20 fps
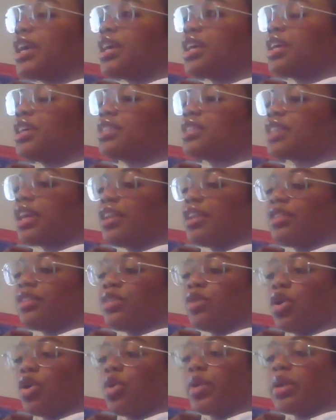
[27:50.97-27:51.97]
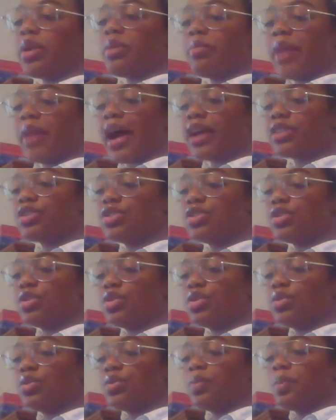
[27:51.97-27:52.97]
It's kind of going back
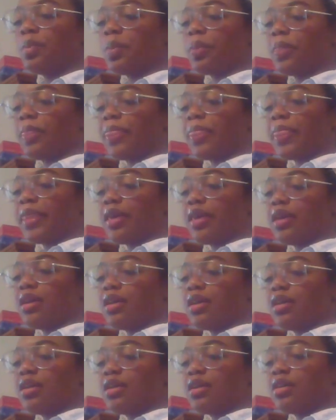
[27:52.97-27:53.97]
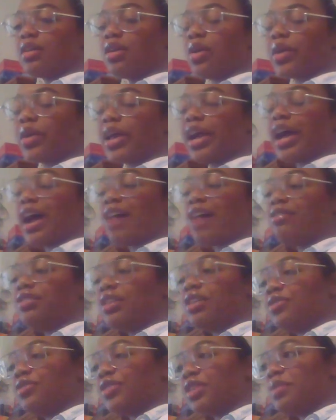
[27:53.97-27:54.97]
to, okay, I have
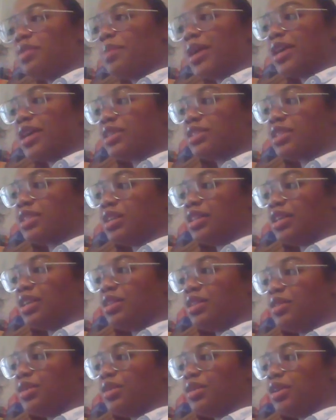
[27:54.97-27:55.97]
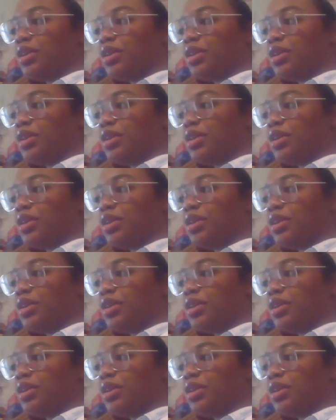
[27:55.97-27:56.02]
love for the masculine,